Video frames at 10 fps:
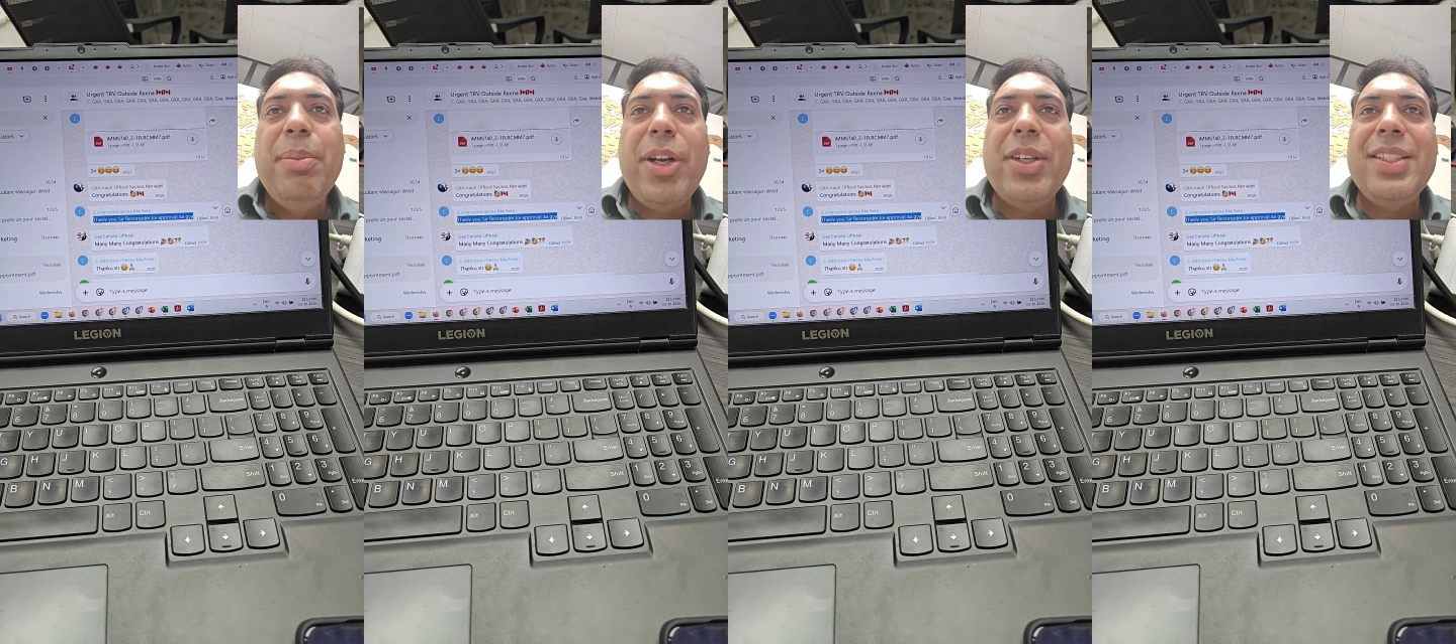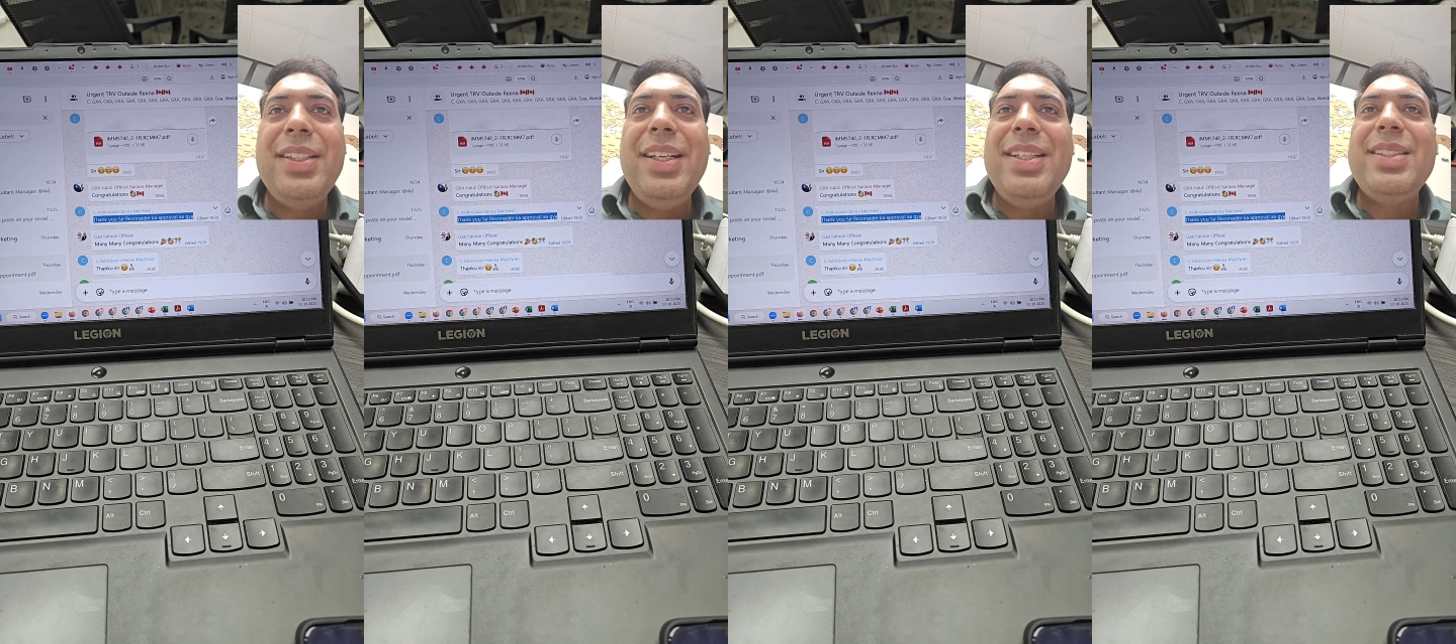because
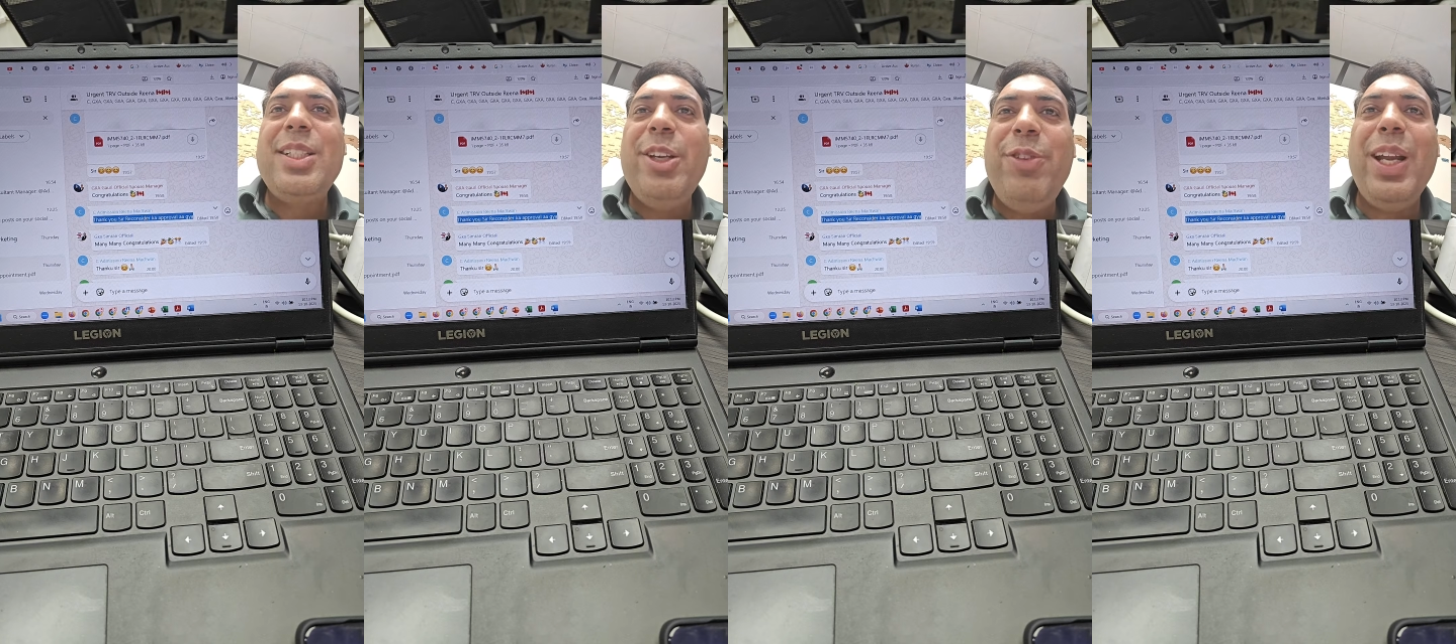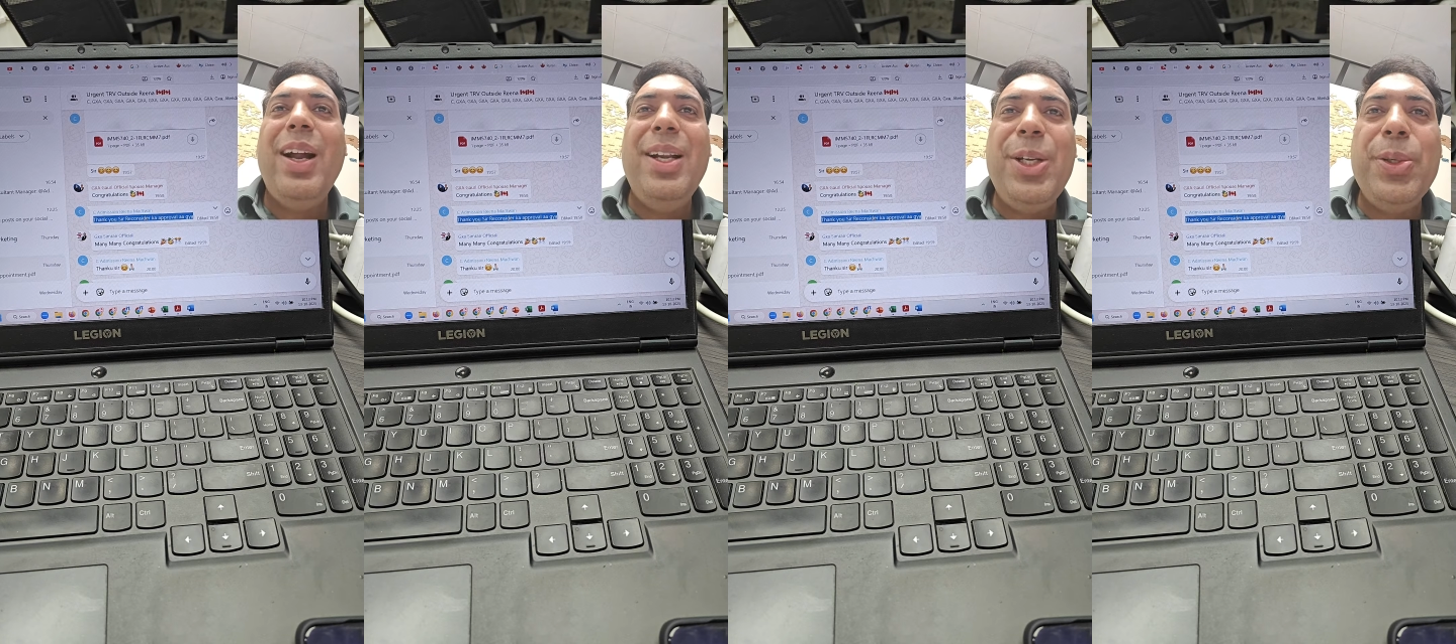it is
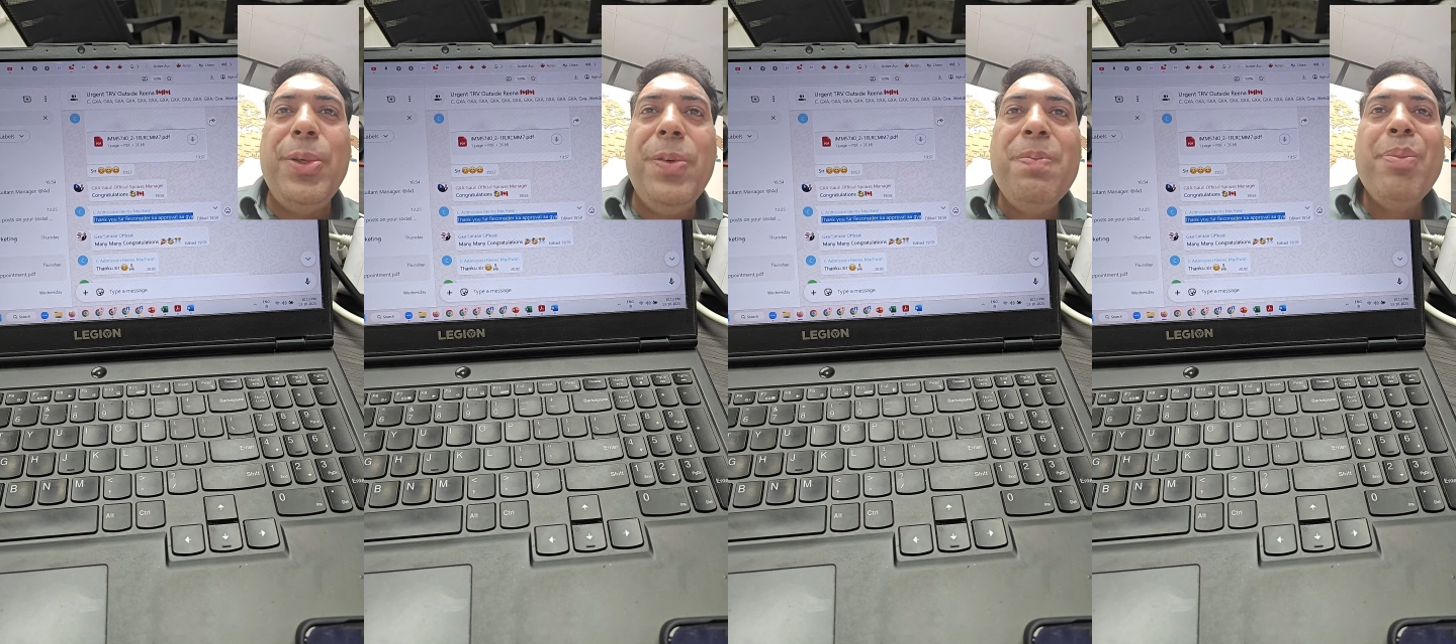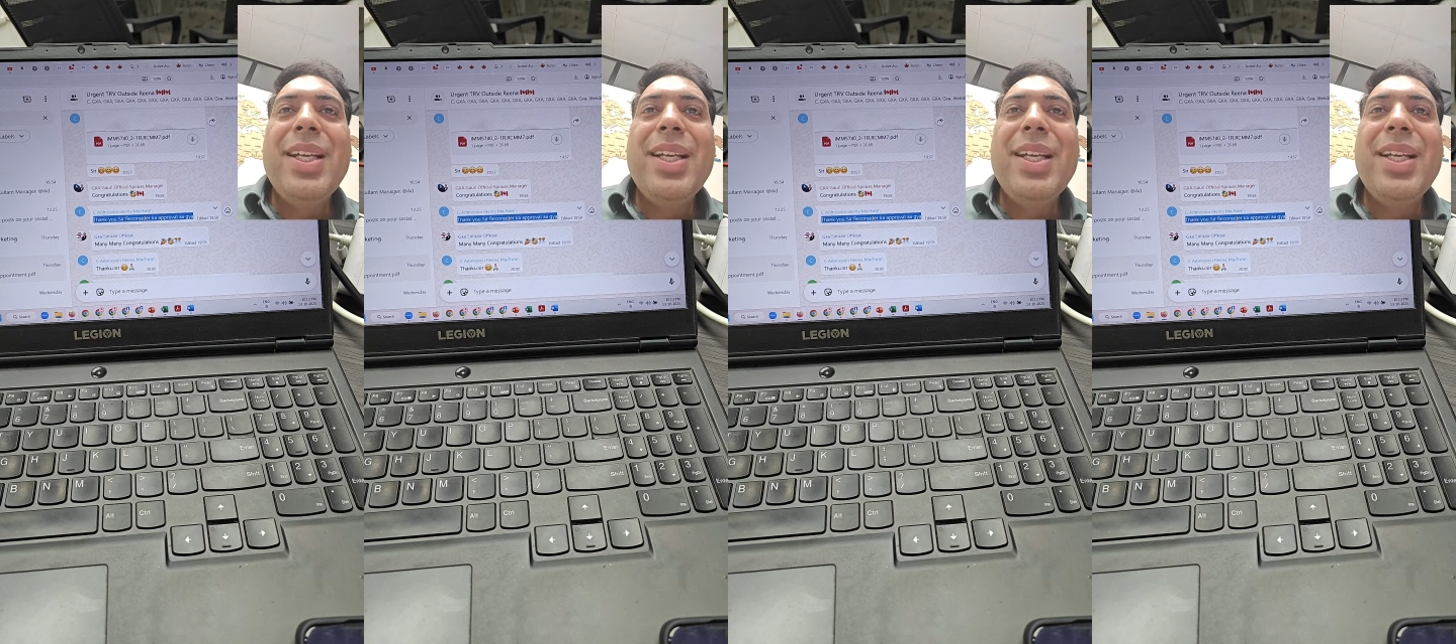difficult to